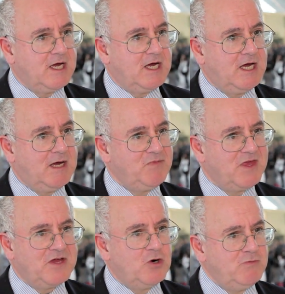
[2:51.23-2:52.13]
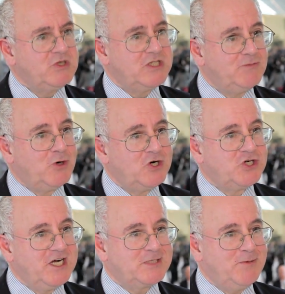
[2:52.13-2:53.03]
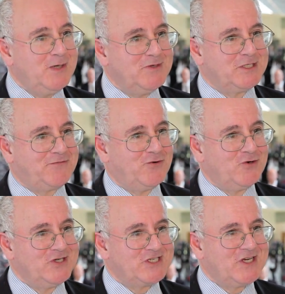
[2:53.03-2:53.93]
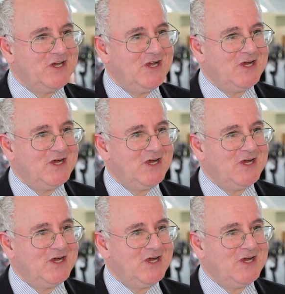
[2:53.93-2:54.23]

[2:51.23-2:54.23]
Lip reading: They're almost laboratory experiments for us.